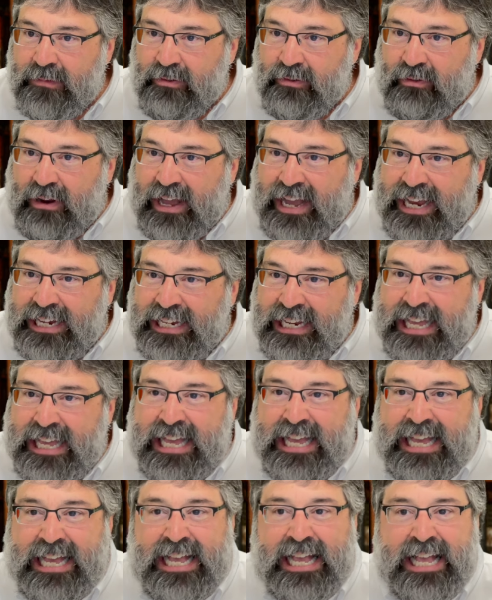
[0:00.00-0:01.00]
right?
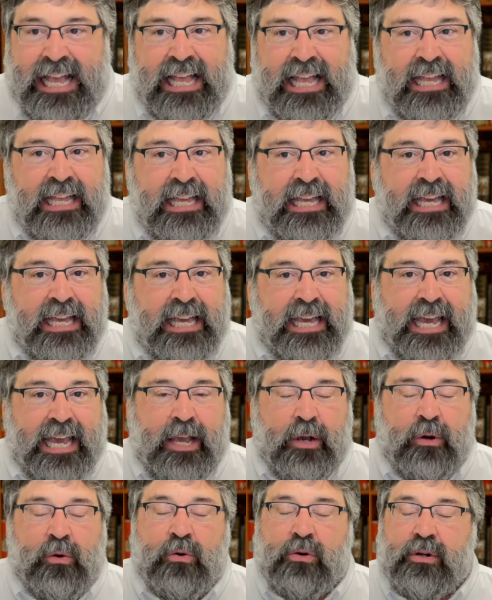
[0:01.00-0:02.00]
He
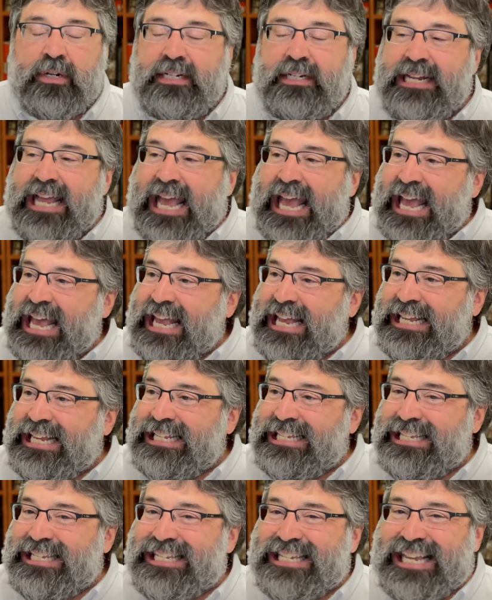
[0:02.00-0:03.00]

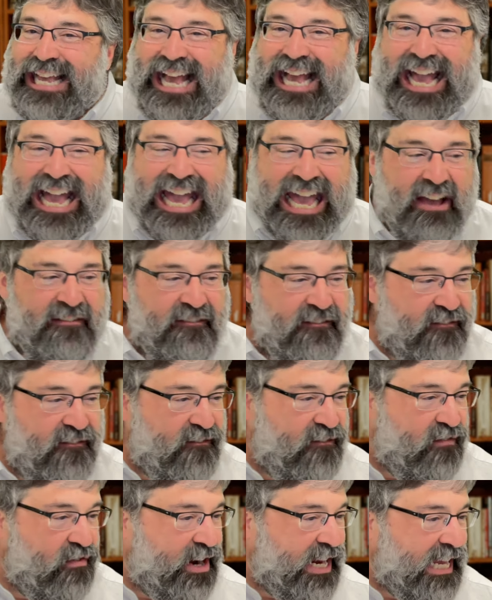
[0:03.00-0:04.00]
ordains
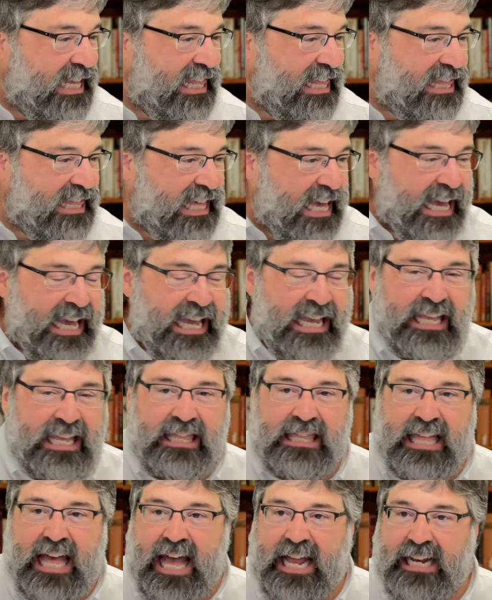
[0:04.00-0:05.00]
everything
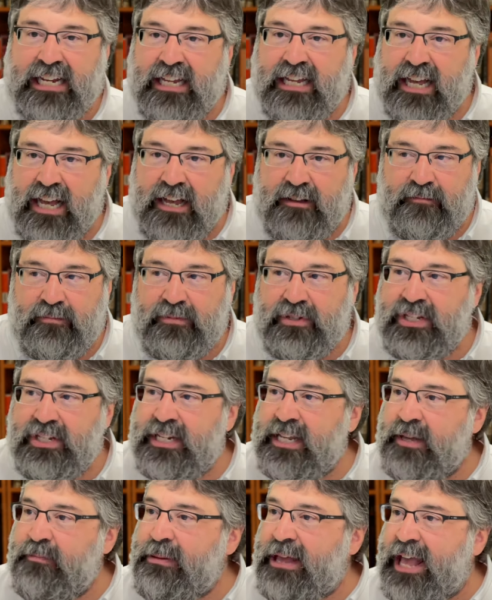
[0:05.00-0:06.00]
that comes
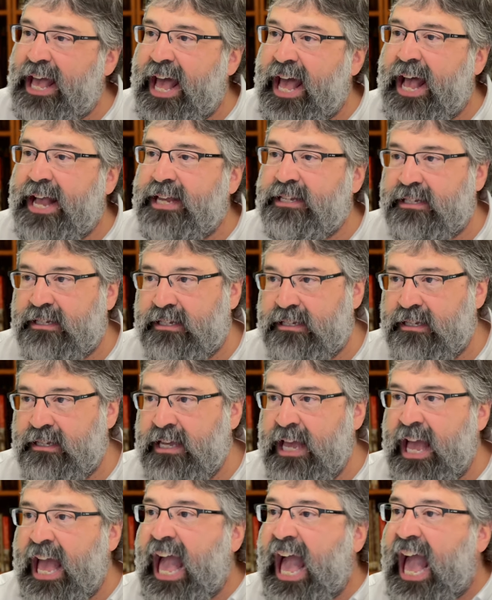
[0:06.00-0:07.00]
to pass.
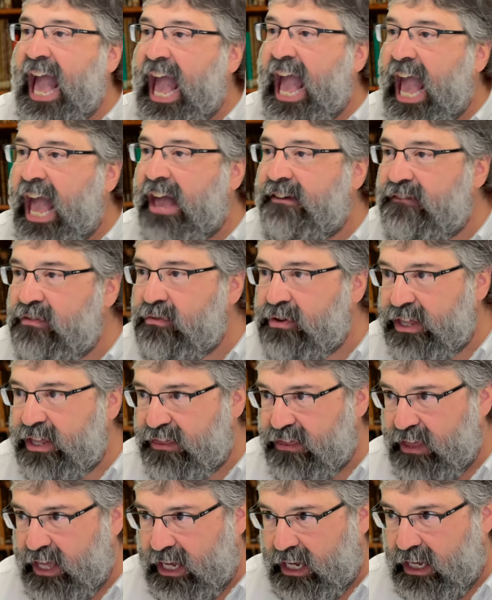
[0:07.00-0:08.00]

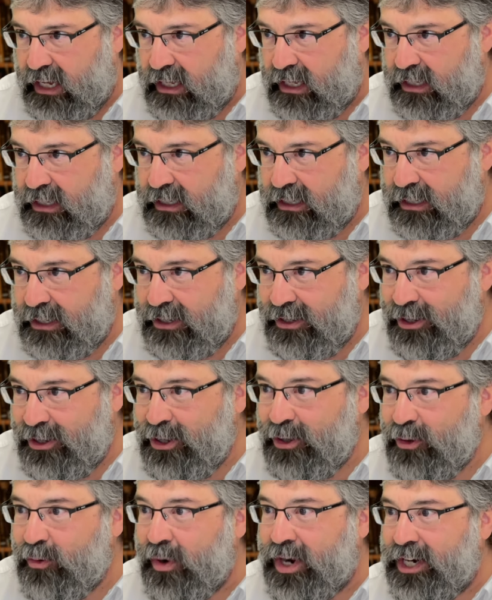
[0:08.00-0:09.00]
Everything.
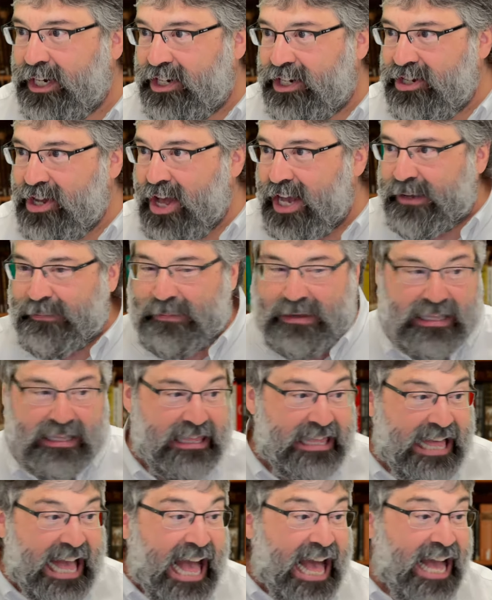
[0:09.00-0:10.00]
We're going to talk about
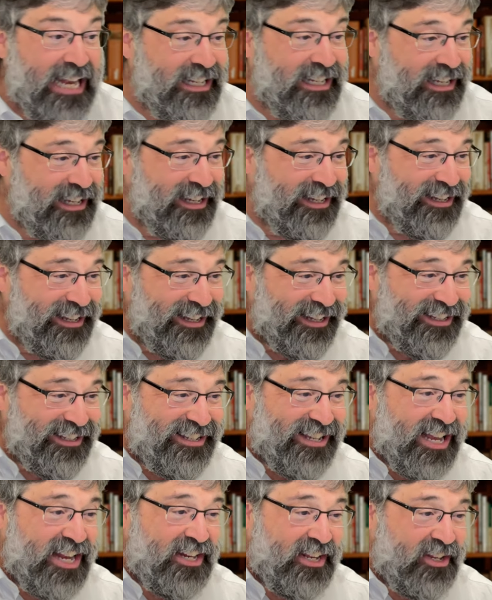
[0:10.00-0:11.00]
that in
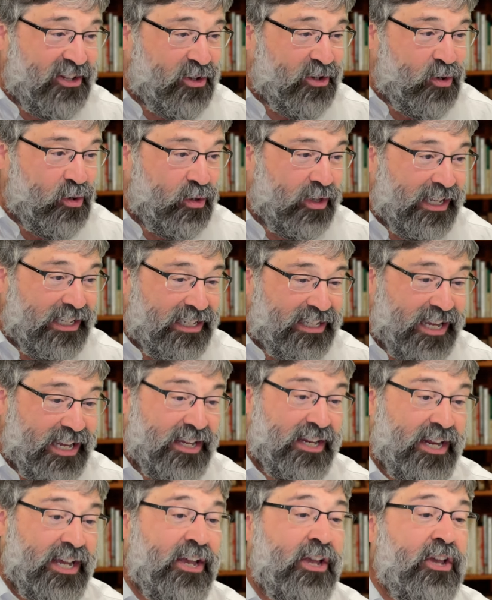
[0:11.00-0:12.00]
Sunday school on
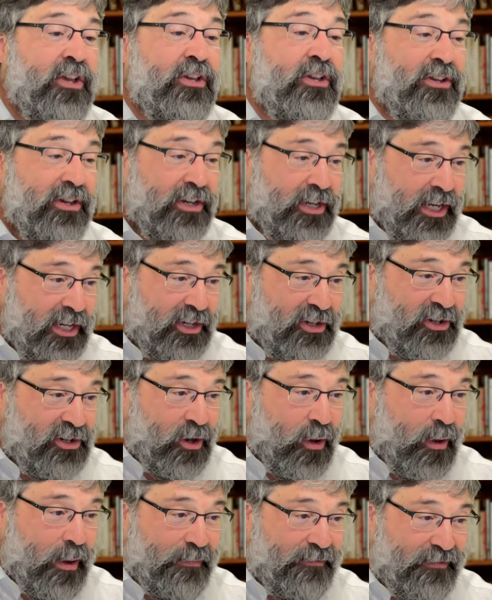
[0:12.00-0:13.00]
Sunday. You need to
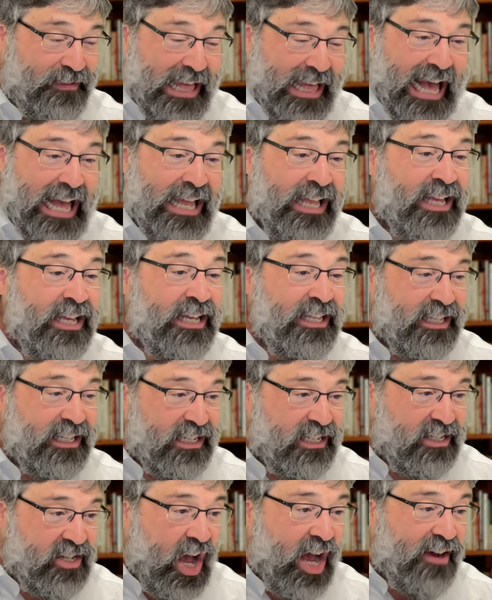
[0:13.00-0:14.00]
show up for that. The
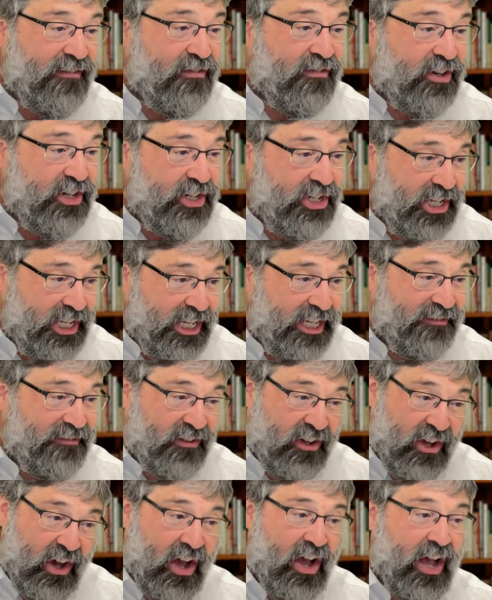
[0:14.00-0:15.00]
sovereignty of
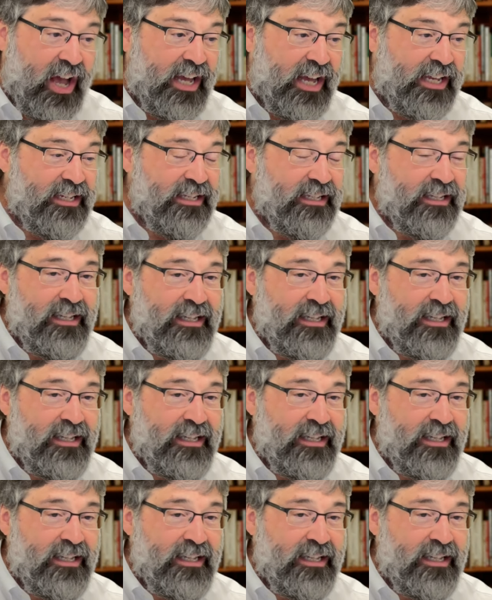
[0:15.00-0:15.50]
God.